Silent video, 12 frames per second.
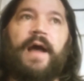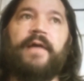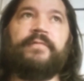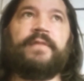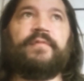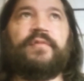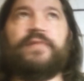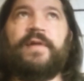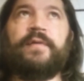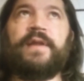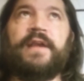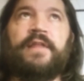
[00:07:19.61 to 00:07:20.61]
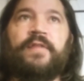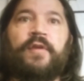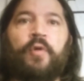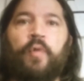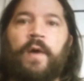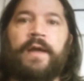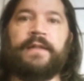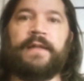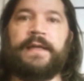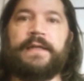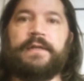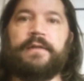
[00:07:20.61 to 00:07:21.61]
I've never found anything quite
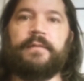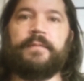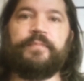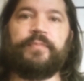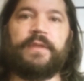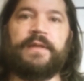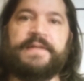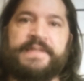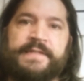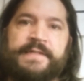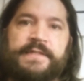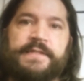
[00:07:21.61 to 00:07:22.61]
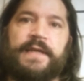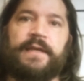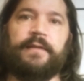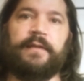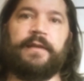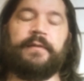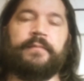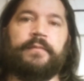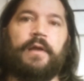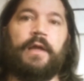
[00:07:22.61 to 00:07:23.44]
like distance cycling.